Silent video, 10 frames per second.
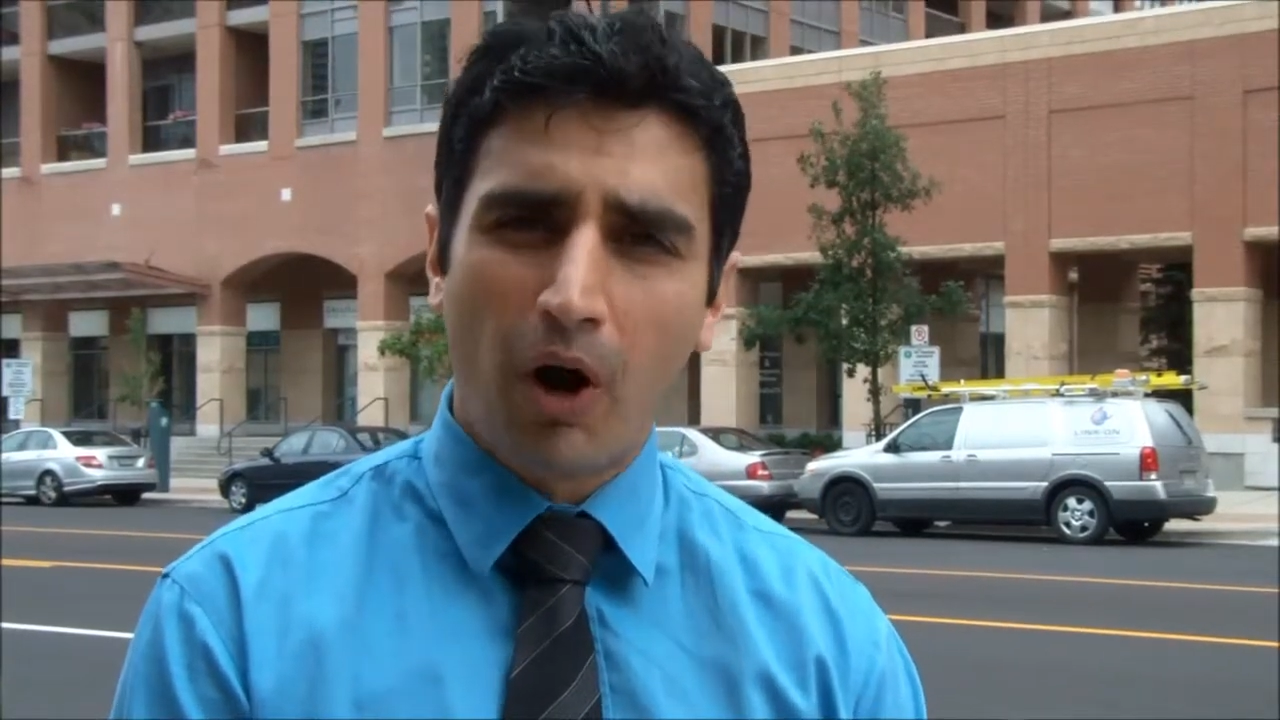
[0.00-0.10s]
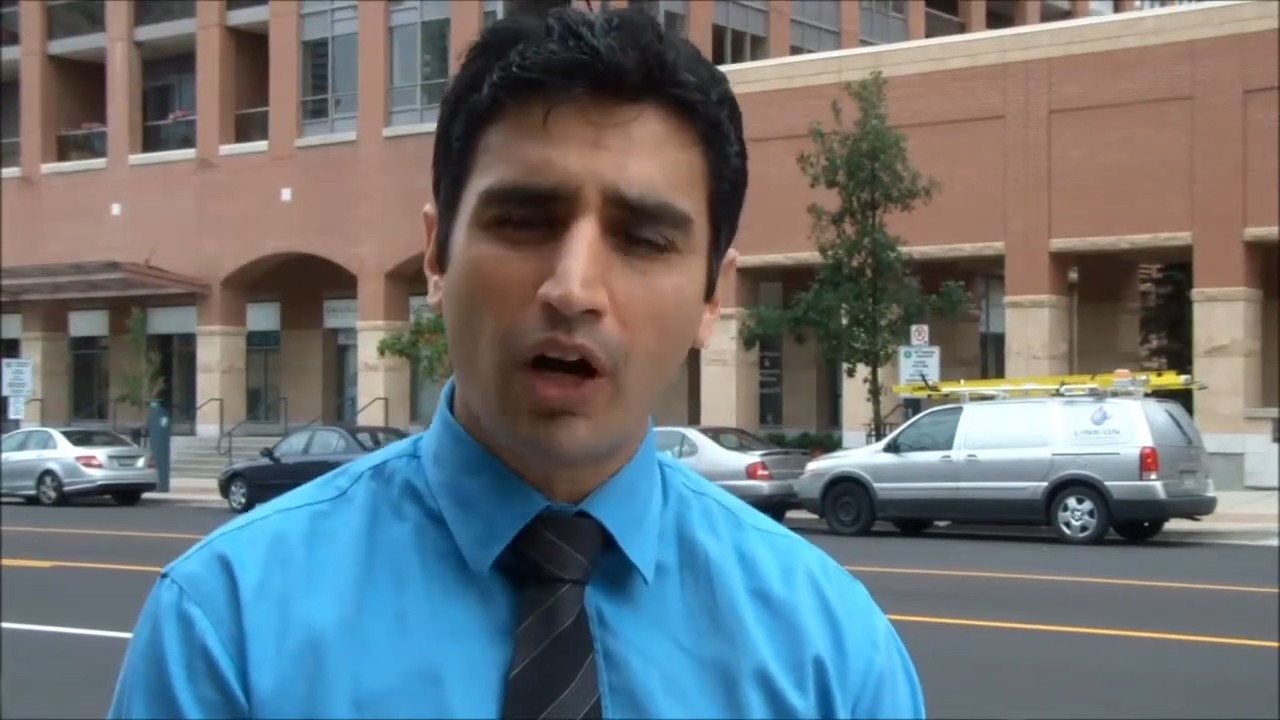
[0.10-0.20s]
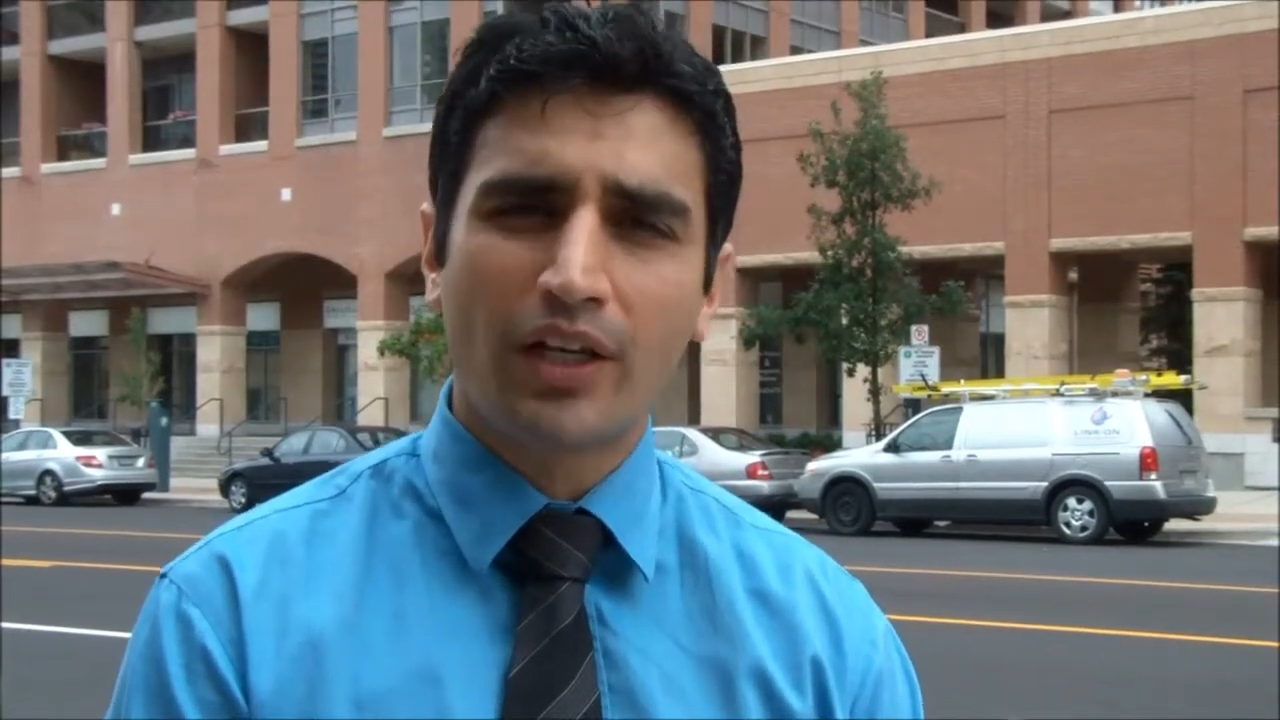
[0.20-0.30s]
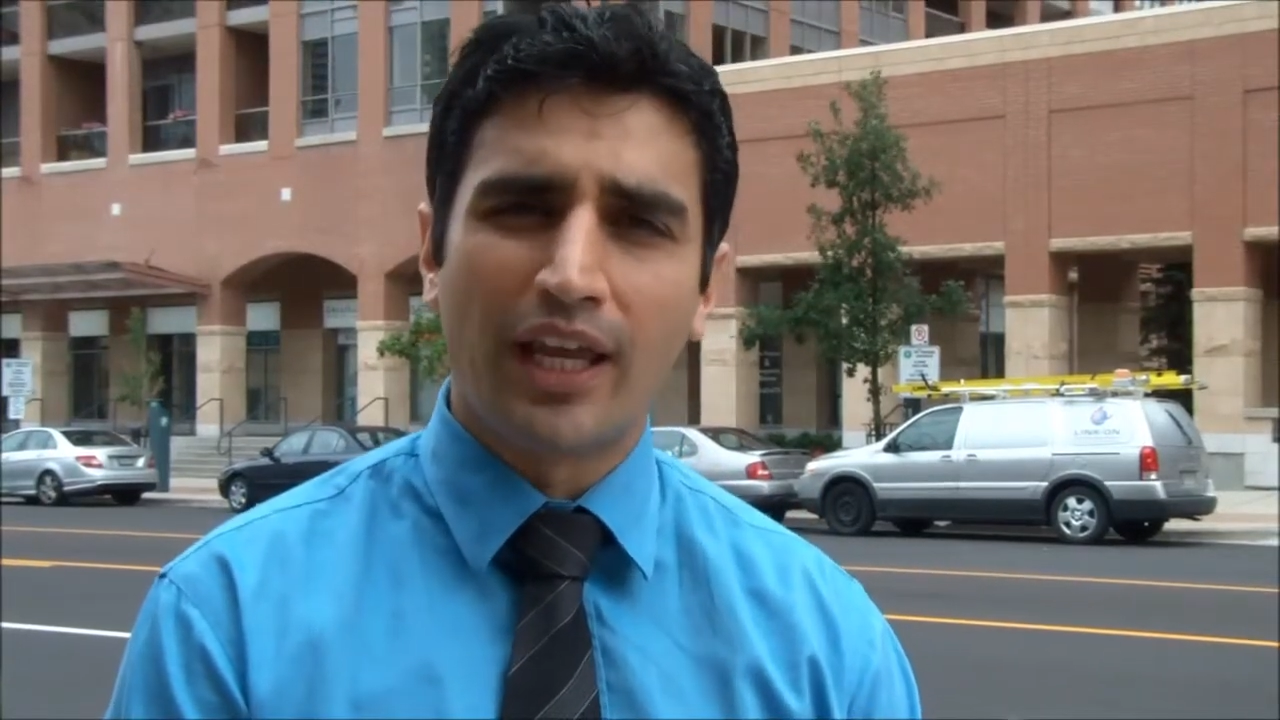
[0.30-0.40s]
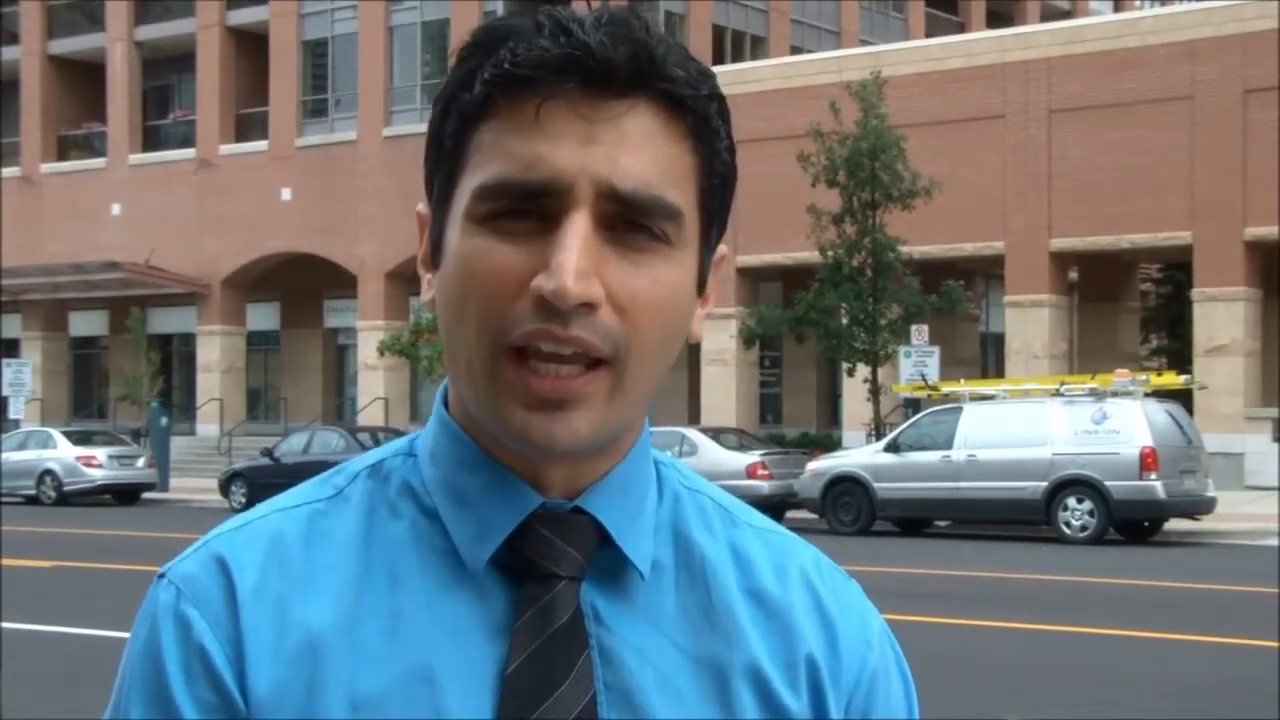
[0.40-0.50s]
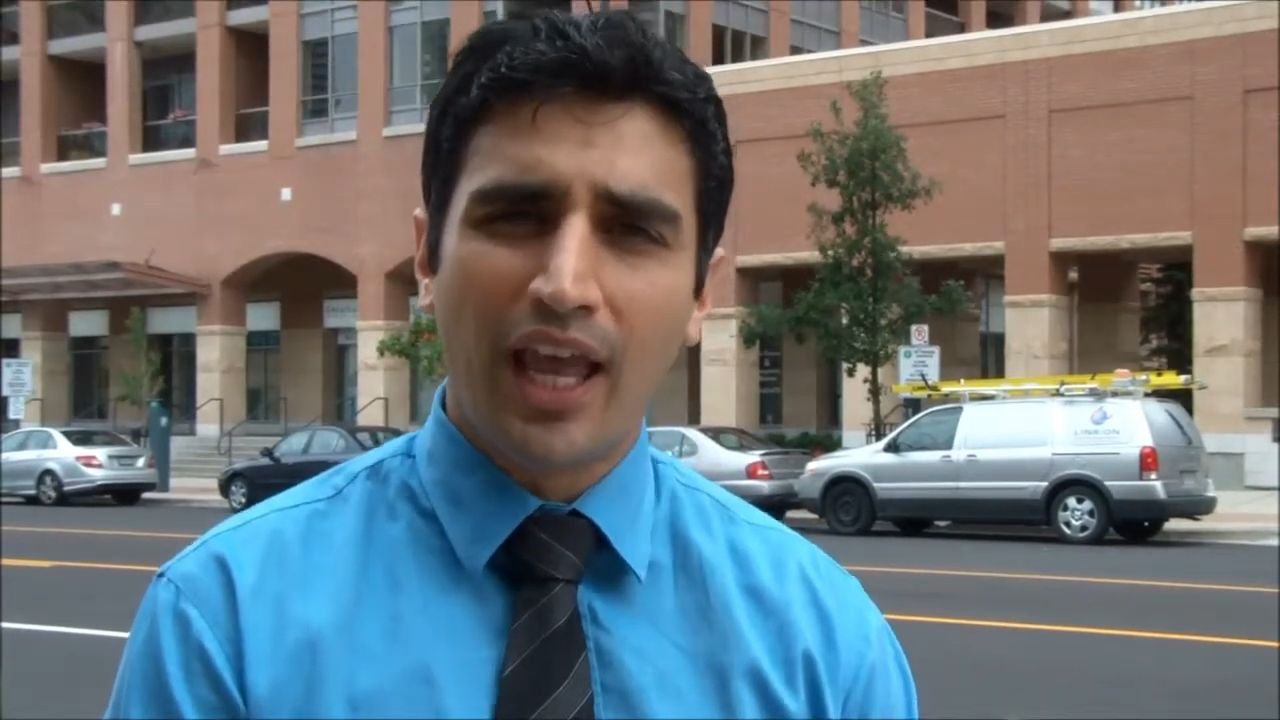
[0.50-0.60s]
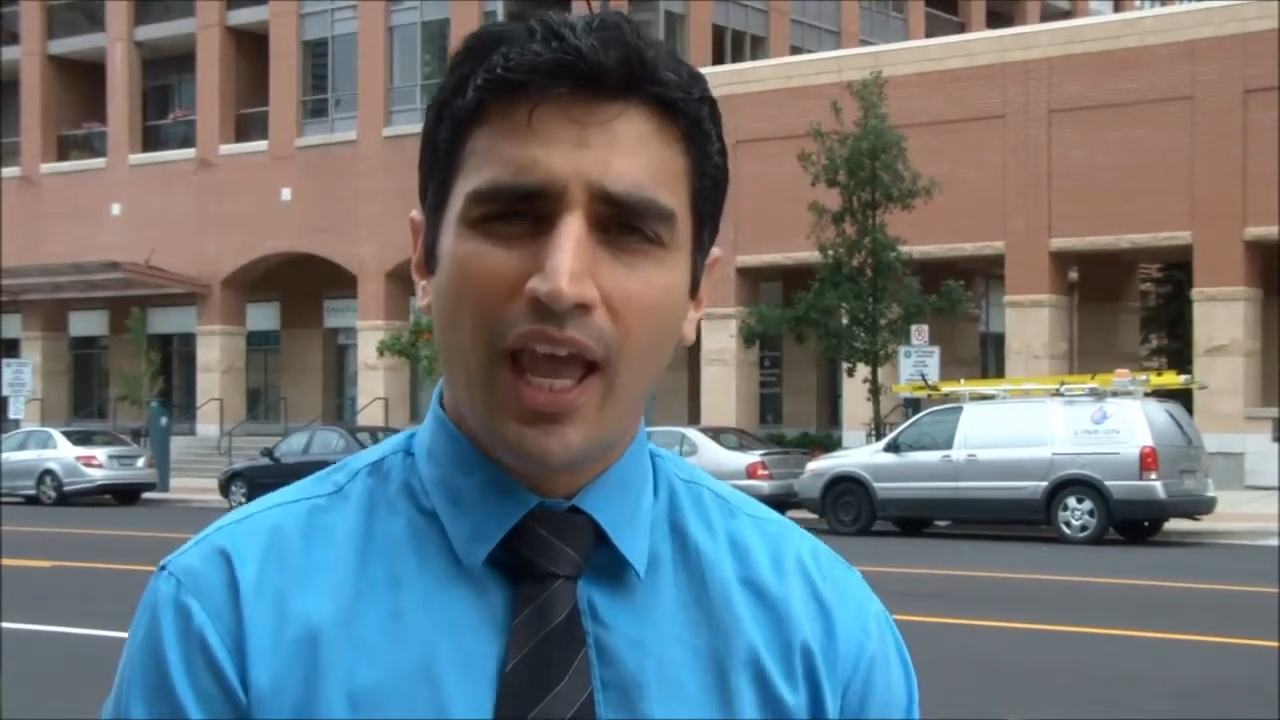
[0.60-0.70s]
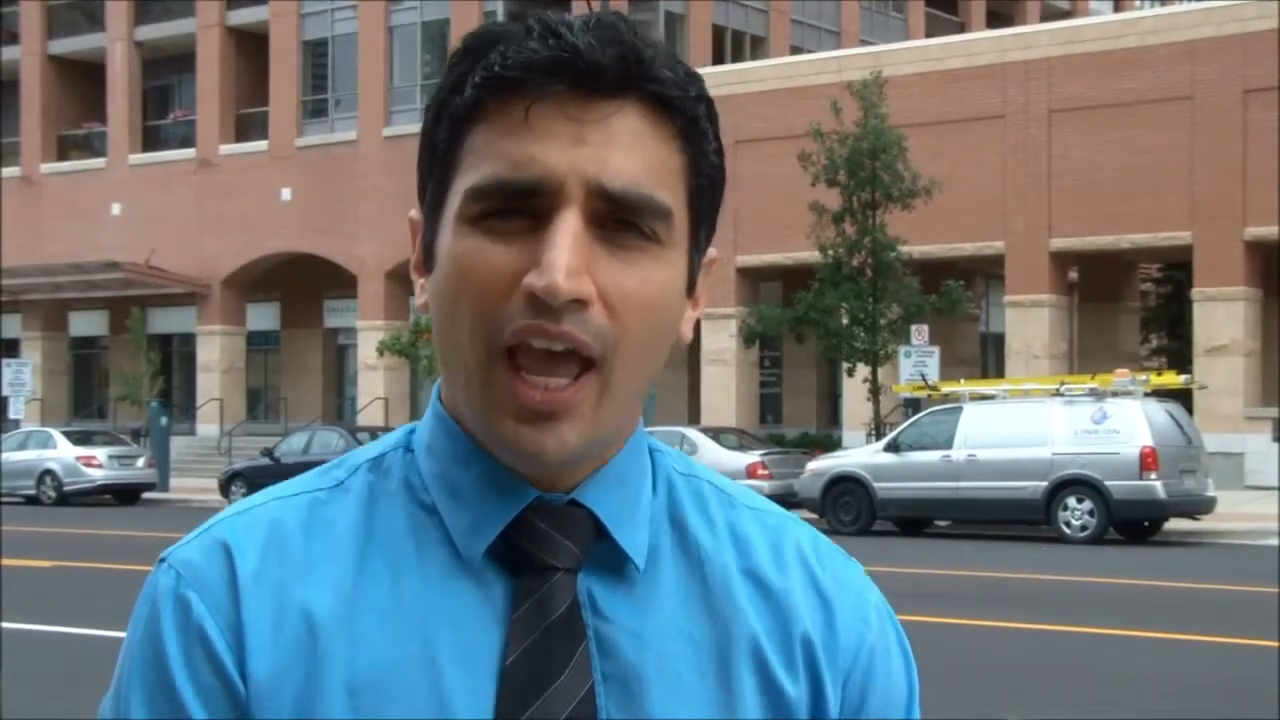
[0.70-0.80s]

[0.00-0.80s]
parking.